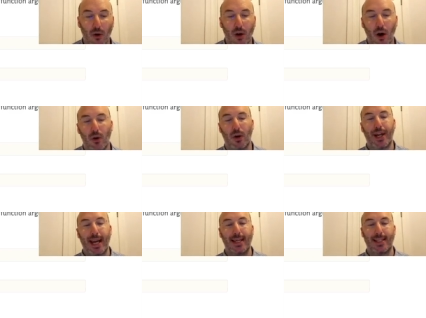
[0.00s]
colon
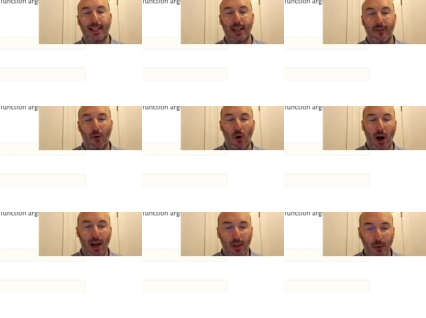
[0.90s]
int64.
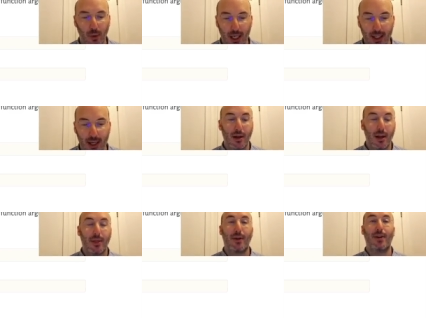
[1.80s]
In other words,
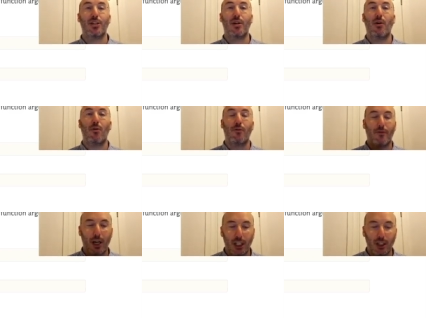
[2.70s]
there is no
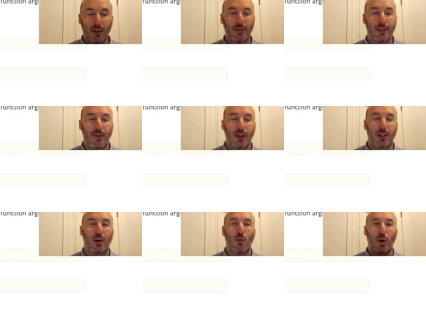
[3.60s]
version of this
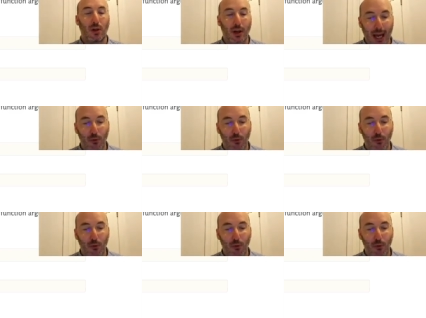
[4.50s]
function which can